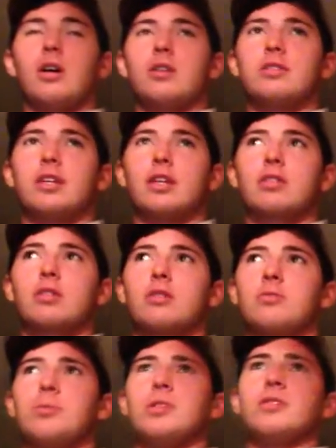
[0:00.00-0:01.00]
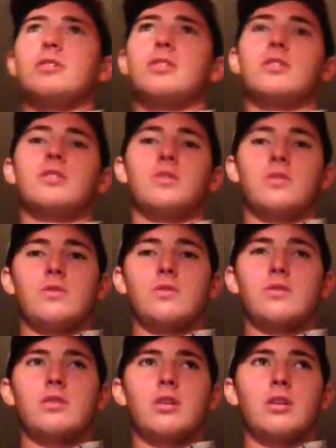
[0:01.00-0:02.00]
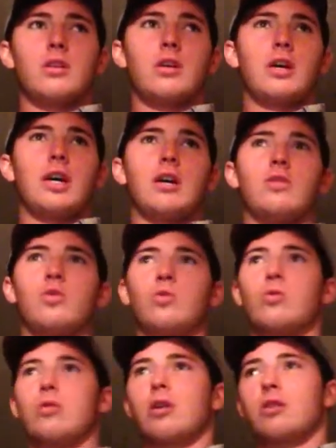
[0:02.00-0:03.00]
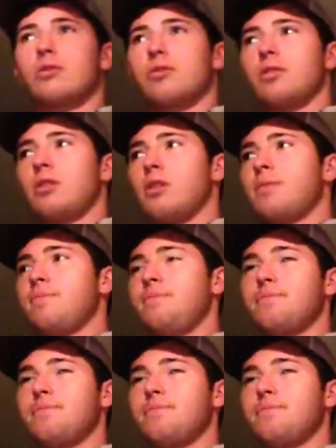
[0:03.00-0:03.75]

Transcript: It's actually been 6 years at a local country club,